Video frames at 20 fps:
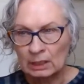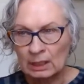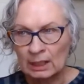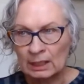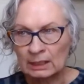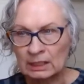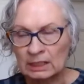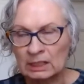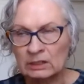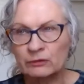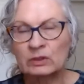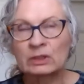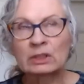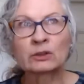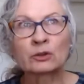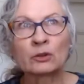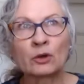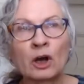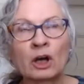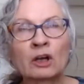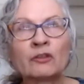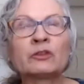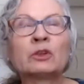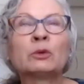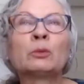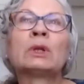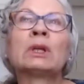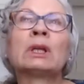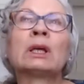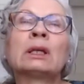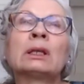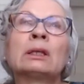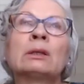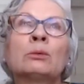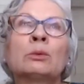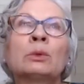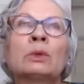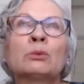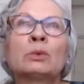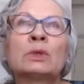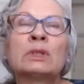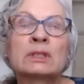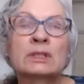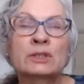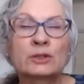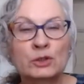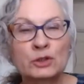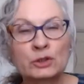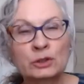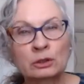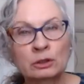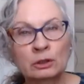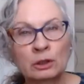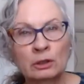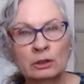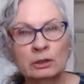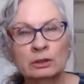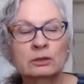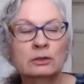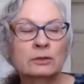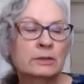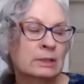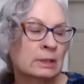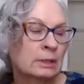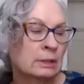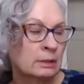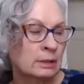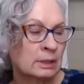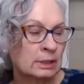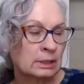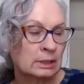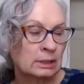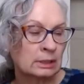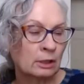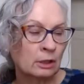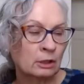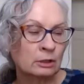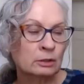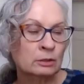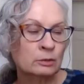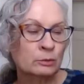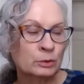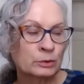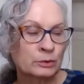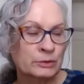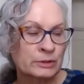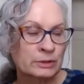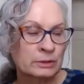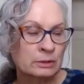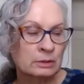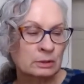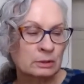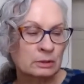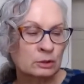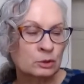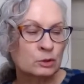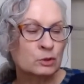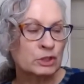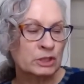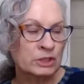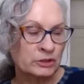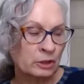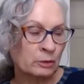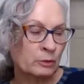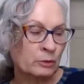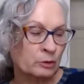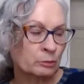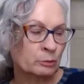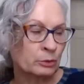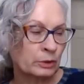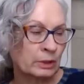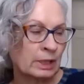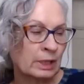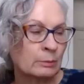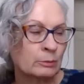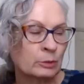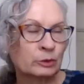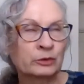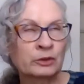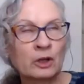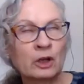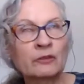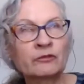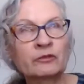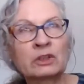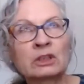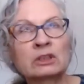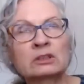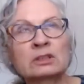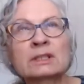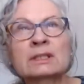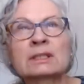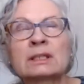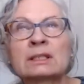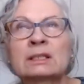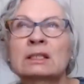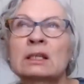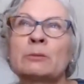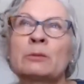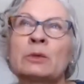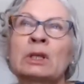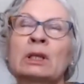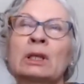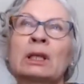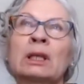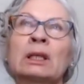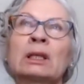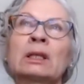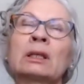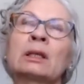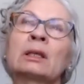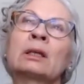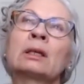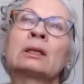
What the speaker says: even, you know, often when I would read surgical articles, like the article will usually start with a preamble, and often it'll say something like,